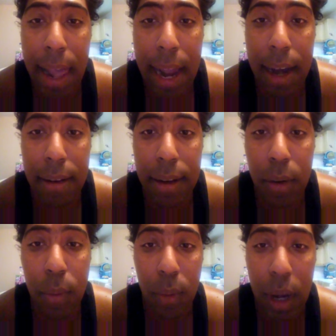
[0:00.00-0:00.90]
And
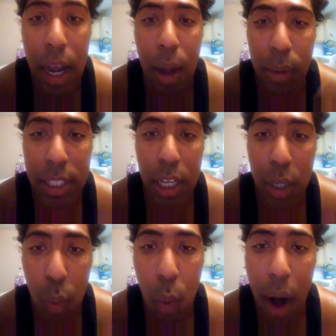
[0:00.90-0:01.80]
I will tell
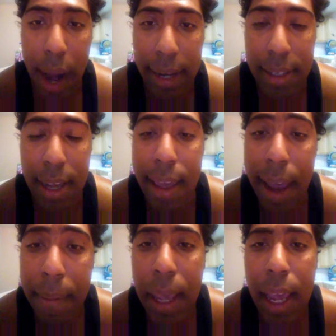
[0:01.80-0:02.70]
you why I say
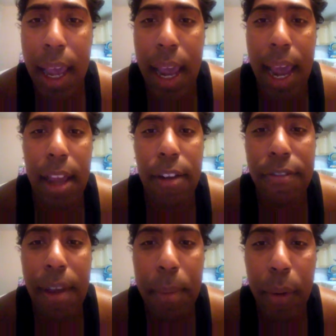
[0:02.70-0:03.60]
that. And then in
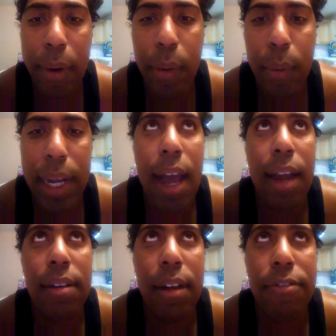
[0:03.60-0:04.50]
February,
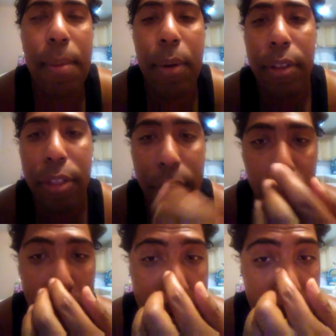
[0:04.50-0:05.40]
on February
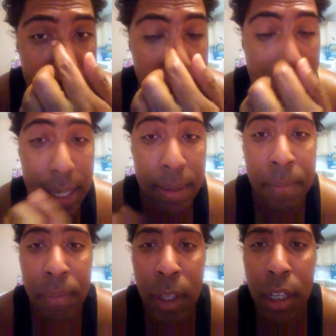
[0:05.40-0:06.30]
3rd, we got
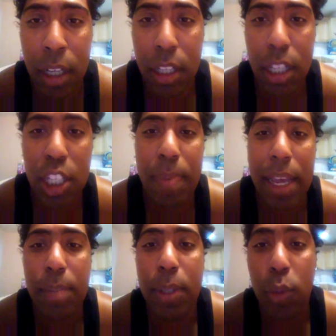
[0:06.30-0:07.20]
The
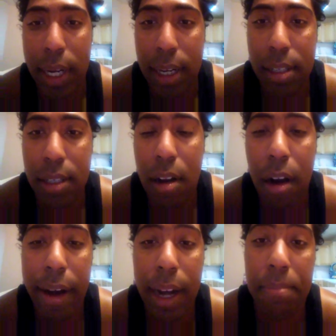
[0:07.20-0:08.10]
Space Between Us,
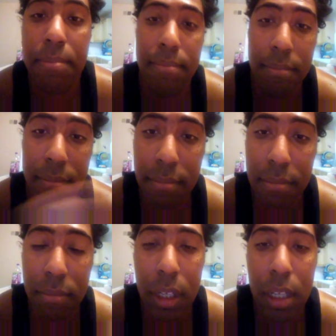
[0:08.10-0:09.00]
starring,
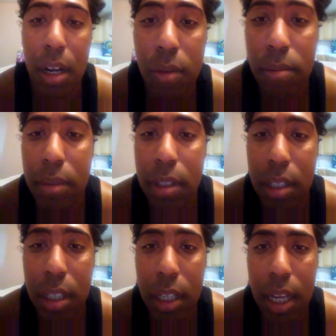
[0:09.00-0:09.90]

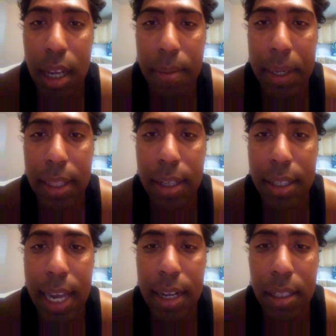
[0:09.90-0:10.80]

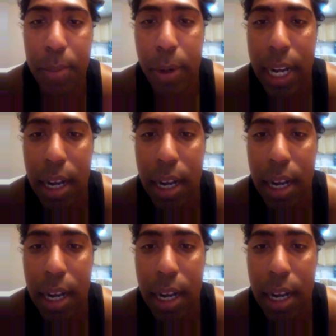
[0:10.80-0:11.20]
this kid is